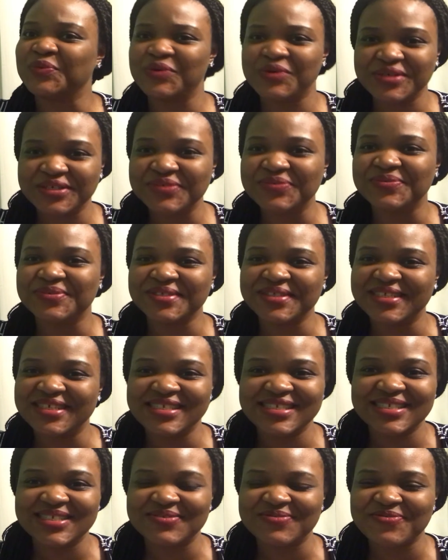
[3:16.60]
was
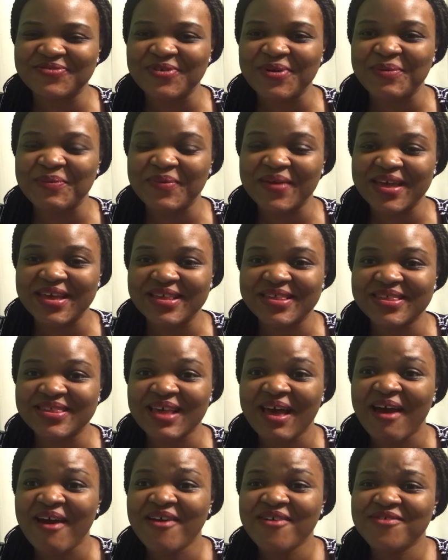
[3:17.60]
released from his
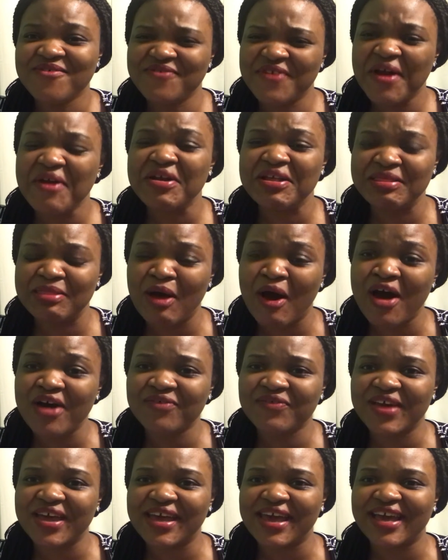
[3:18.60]
very long
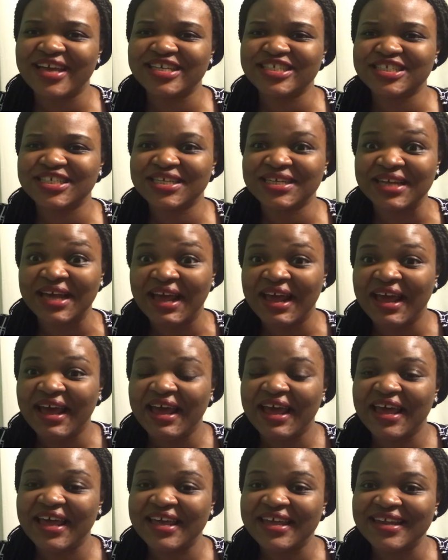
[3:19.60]
vacation
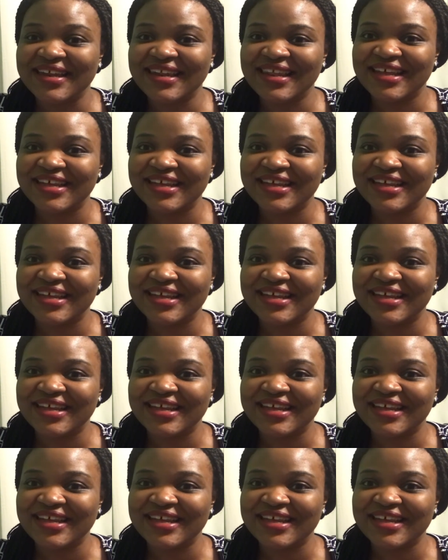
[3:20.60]
in